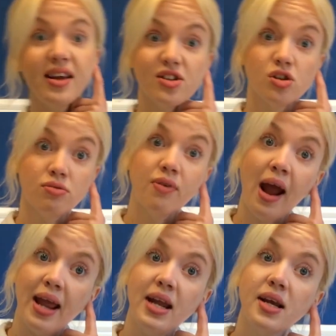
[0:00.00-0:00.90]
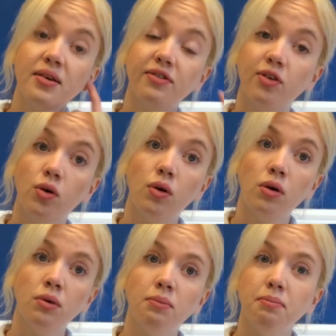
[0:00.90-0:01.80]
that's great
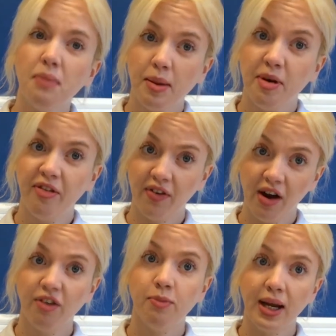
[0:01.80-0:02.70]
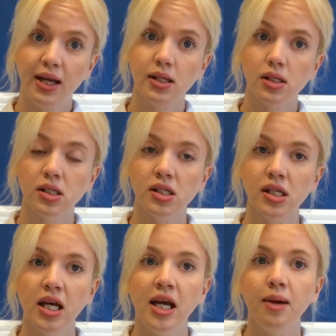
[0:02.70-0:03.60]
for maybe 5 minutes.
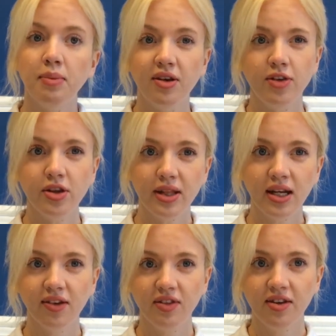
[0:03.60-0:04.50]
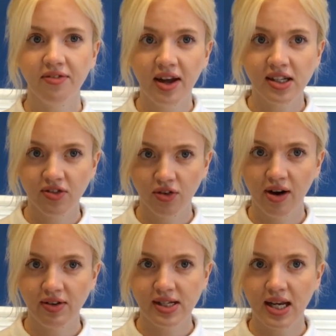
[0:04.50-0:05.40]
But if you think of the effect of
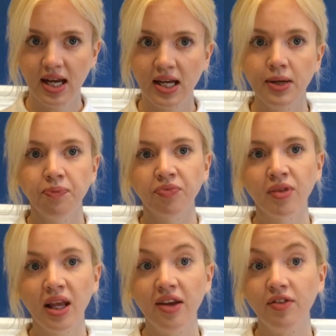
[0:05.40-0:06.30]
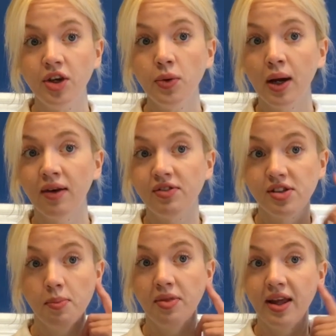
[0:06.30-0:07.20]
gravity, if you have
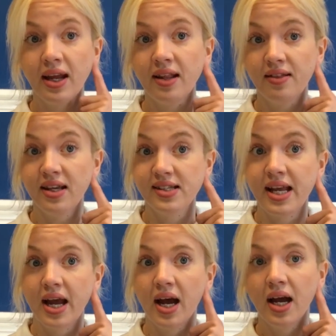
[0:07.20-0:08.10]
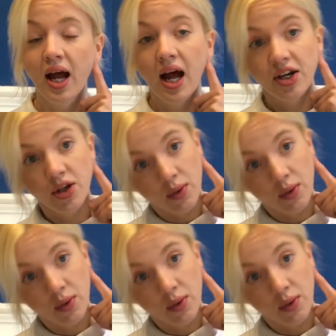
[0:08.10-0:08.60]
something in this ear and